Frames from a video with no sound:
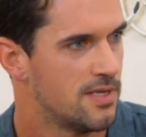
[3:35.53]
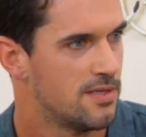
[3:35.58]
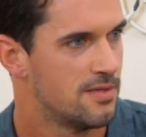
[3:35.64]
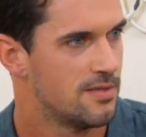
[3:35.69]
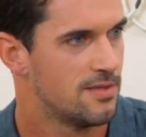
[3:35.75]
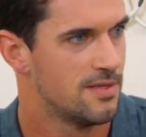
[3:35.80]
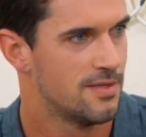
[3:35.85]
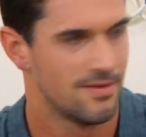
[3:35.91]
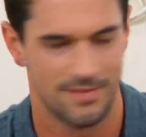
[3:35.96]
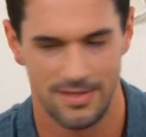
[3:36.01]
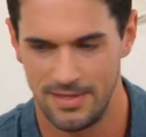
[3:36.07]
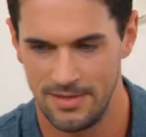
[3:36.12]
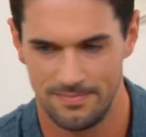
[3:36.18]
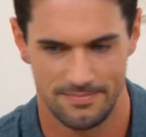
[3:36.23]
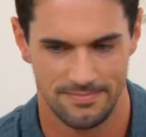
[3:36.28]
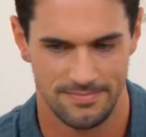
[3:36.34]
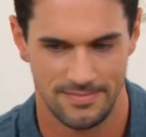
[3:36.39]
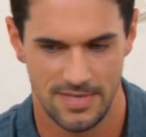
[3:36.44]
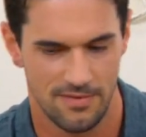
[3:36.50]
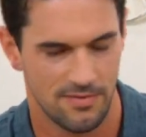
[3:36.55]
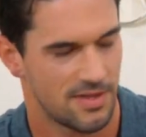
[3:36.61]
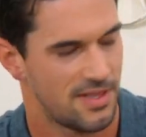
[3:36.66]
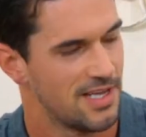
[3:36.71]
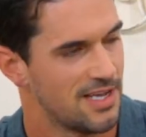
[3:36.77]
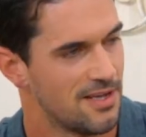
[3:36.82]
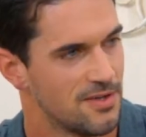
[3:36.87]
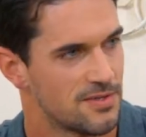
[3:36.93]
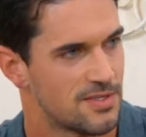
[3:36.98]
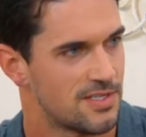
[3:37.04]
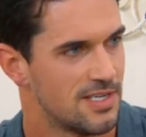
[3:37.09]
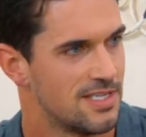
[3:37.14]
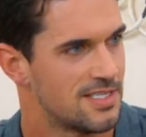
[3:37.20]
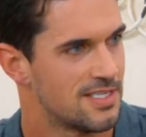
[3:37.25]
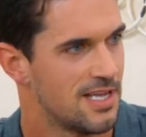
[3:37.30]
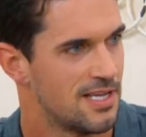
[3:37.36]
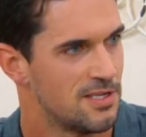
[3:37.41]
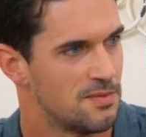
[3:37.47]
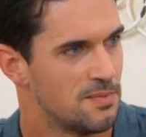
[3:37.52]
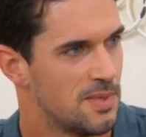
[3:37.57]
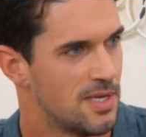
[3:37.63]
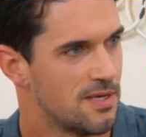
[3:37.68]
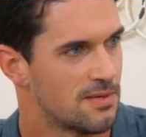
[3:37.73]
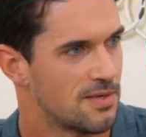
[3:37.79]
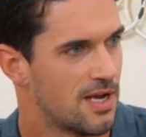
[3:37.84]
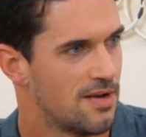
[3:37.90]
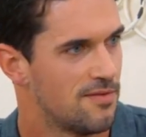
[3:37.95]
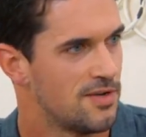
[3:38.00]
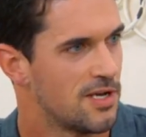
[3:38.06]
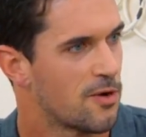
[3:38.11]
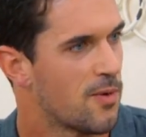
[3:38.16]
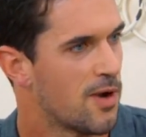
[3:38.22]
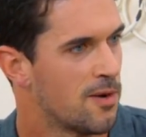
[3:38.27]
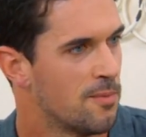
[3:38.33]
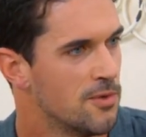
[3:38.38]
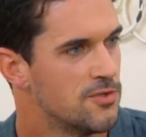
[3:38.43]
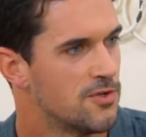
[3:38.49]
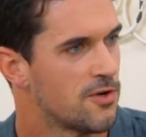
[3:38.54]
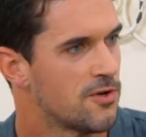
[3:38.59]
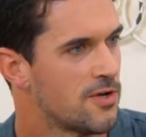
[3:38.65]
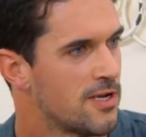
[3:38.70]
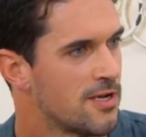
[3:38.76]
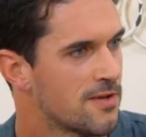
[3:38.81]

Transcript: And you know, the everything else since then has been kind of an incredible journey.